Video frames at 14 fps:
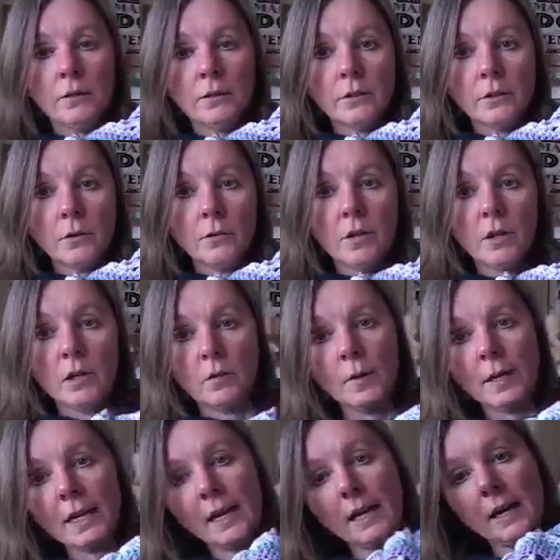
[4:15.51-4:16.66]
So there
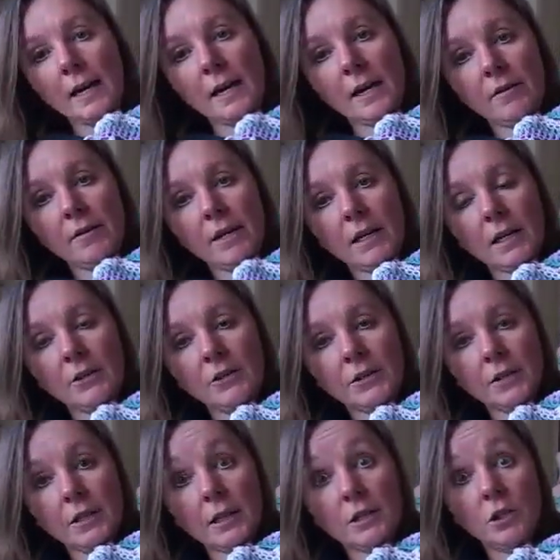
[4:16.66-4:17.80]
we have it. I
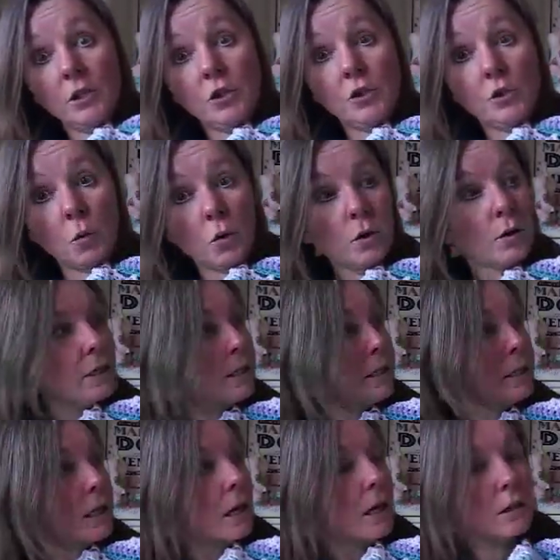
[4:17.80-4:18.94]
just adore
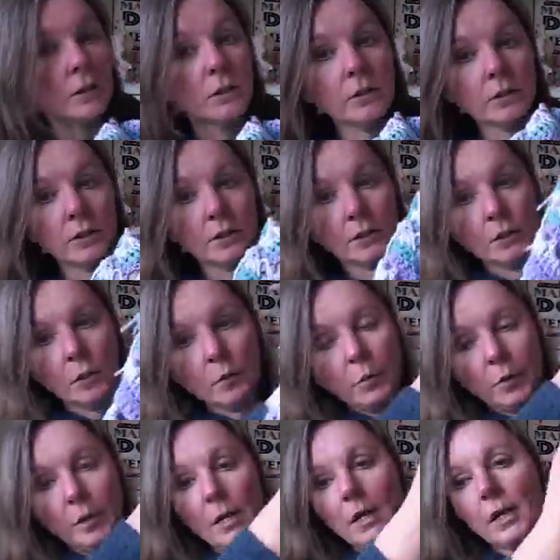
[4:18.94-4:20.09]
these colors. So
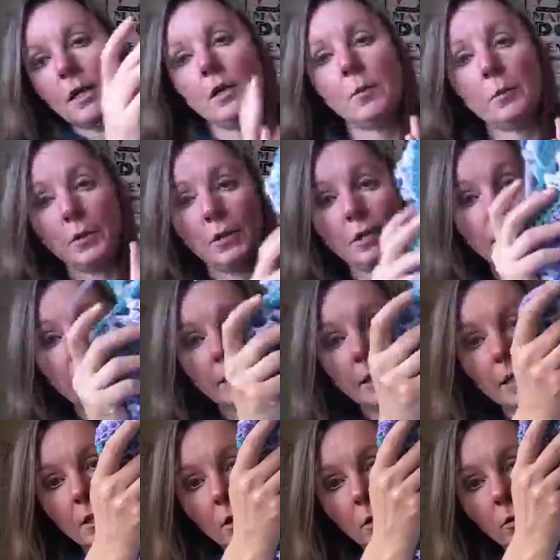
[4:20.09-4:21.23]
pretty. I hope you can
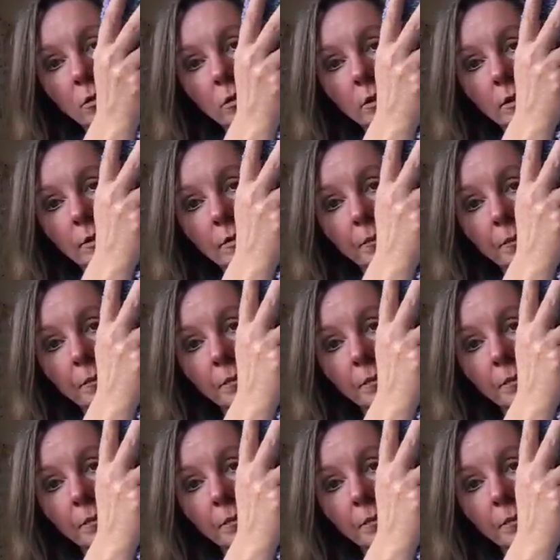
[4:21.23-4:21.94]
see those.